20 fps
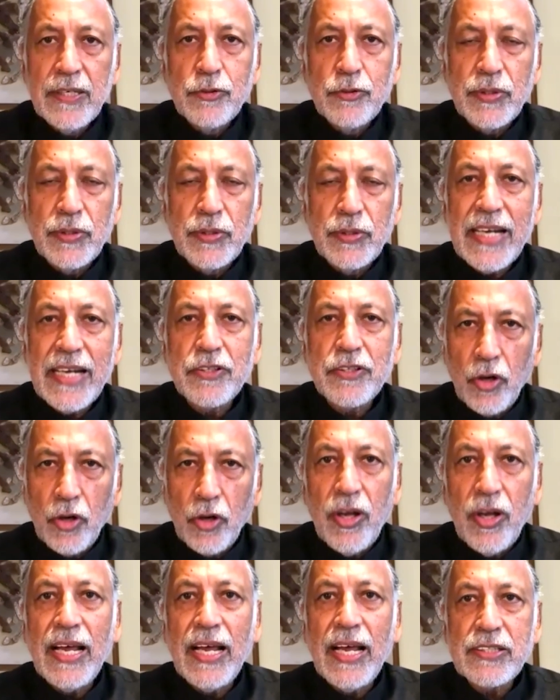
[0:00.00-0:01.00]
So that
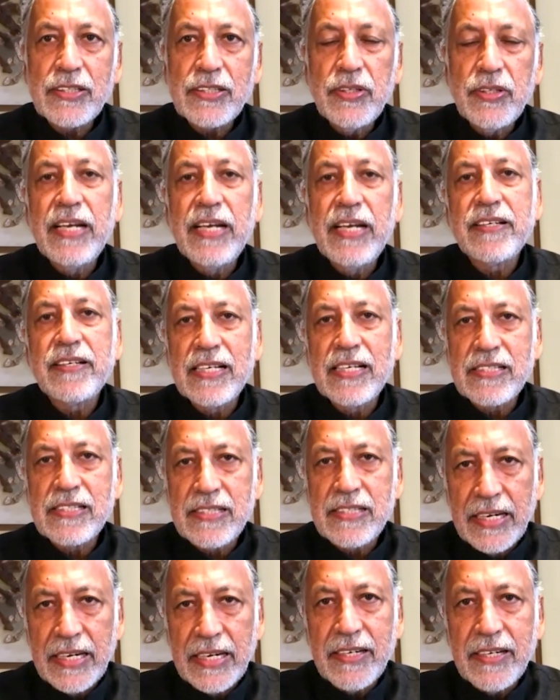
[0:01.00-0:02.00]
call actually then
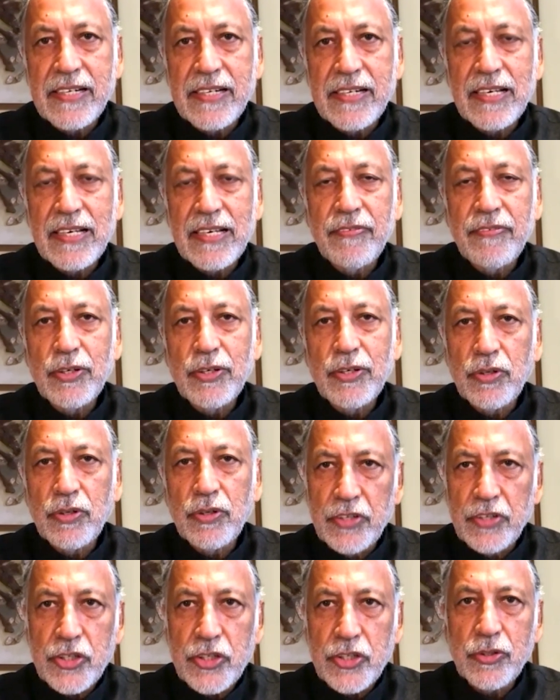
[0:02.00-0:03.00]
translated itself into a
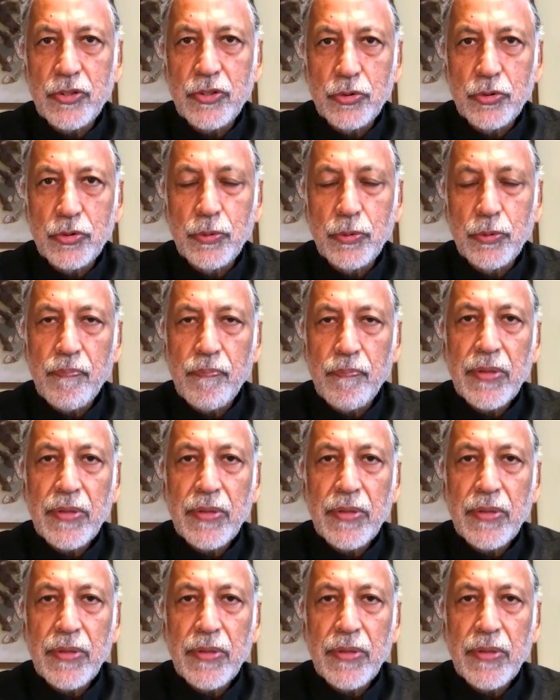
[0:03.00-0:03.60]
vision to